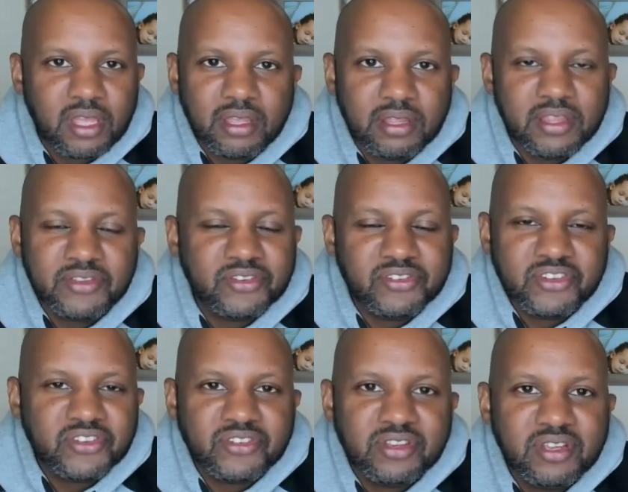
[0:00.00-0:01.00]
This is
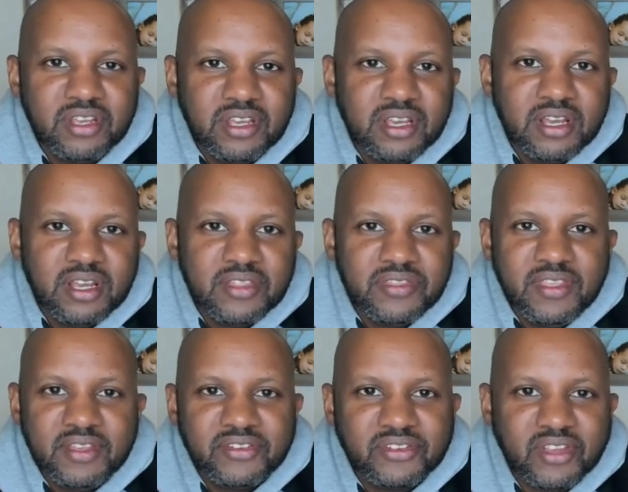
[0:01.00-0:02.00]
just
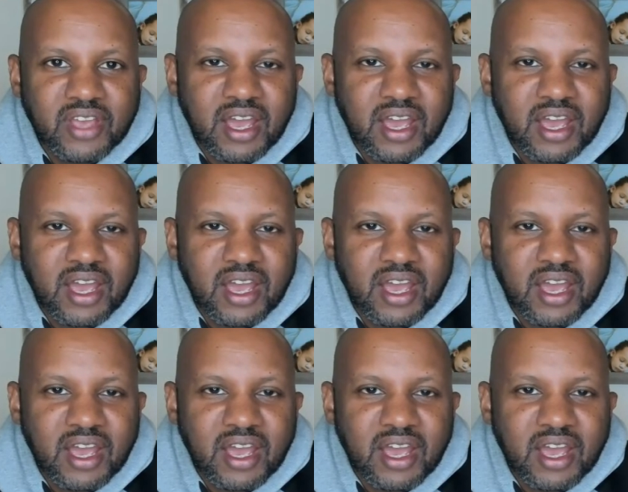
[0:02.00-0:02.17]
this.